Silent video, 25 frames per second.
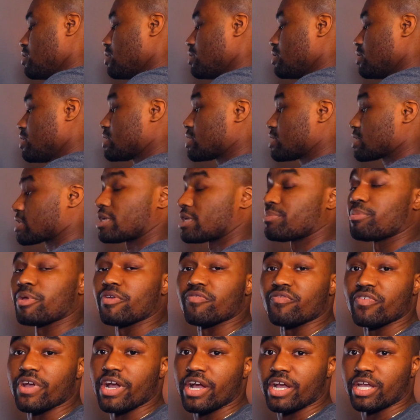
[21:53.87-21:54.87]
This is going to
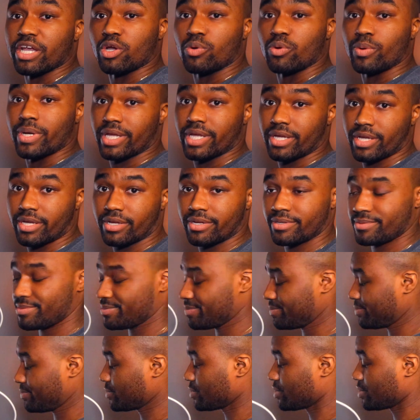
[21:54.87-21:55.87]
be very quick.
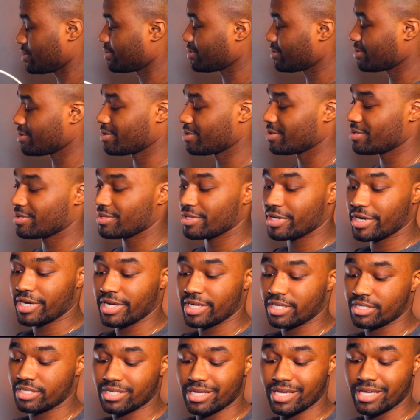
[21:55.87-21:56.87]
There
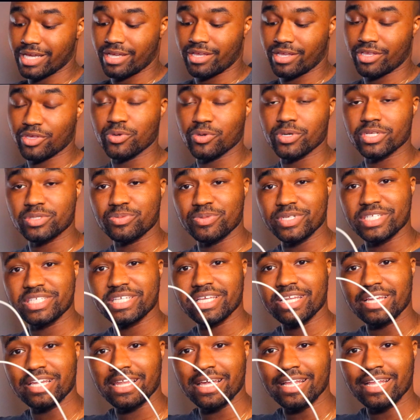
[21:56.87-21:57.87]
is a
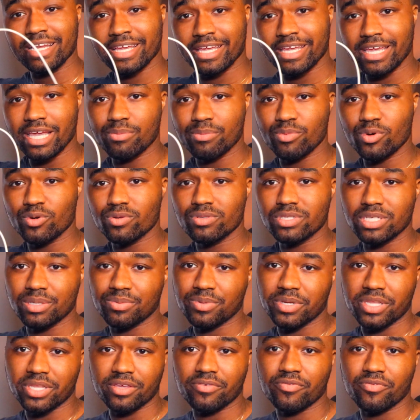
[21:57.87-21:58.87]
USB-C to lightning cable.
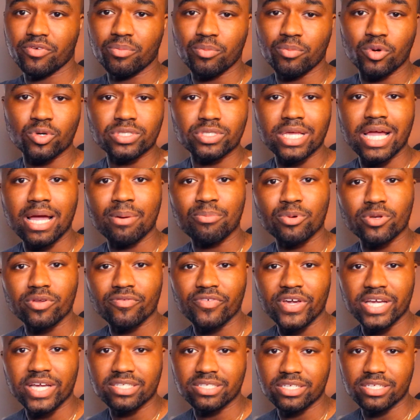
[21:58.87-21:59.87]
Typically for most Apple
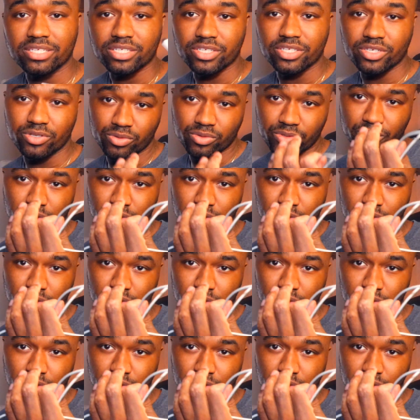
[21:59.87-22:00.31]
devices, you'll